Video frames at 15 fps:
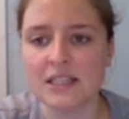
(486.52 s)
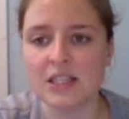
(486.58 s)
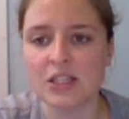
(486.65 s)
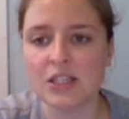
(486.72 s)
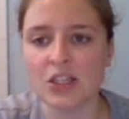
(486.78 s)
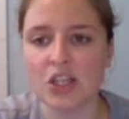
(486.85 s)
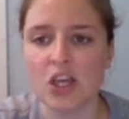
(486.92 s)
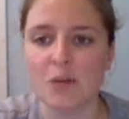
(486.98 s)

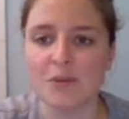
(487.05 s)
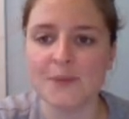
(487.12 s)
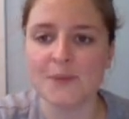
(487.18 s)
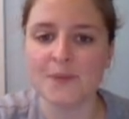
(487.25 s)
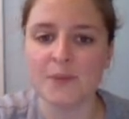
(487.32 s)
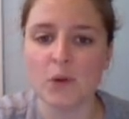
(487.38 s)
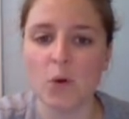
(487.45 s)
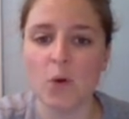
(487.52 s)
cubed,
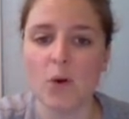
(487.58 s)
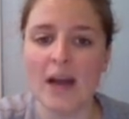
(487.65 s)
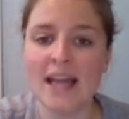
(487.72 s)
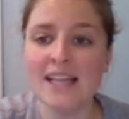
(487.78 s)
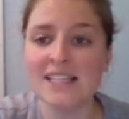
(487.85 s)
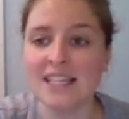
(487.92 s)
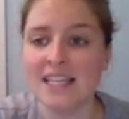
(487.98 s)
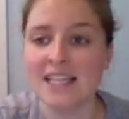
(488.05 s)
or
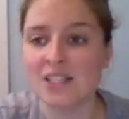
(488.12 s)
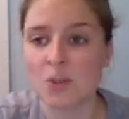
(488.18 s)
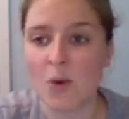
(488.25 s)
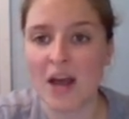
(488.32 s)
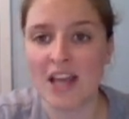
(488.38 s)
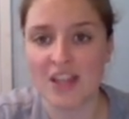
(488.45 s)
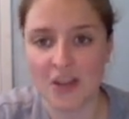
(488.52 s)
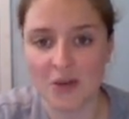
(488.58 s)
18 square
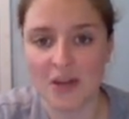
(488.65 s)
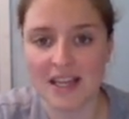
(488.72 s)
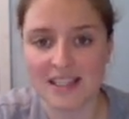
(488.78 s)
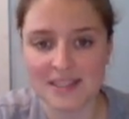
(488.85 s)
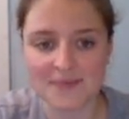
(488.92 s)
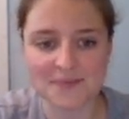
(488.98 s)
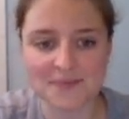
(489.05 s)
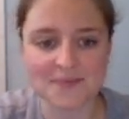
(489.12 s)
units.
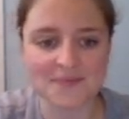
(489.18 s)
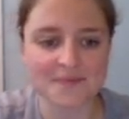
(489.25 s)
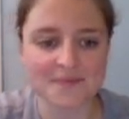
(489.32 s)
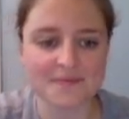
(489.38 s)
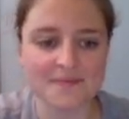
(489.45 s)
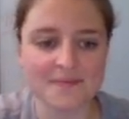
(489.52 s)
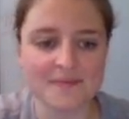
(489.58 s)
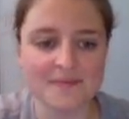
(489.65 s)

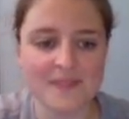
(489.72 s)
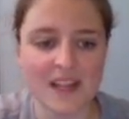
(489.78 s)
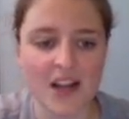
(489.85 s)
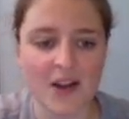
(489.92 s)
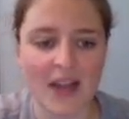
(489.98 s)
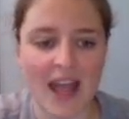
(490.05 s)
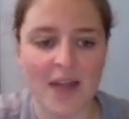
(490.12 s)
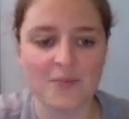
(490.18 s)

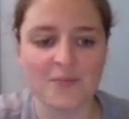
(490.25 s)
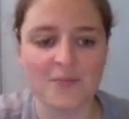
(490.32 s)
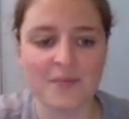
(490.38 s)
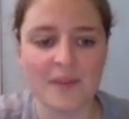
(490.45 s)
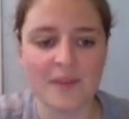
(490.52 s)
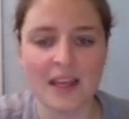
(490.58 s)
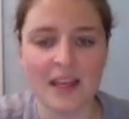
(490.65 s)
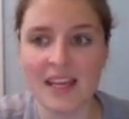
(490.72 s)
Okay,
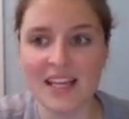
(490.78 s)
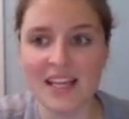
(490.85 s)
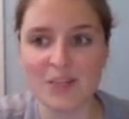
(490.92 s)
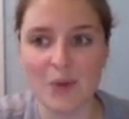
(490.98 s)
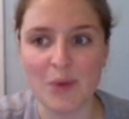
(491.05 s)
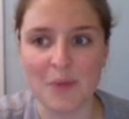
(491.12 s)
next one.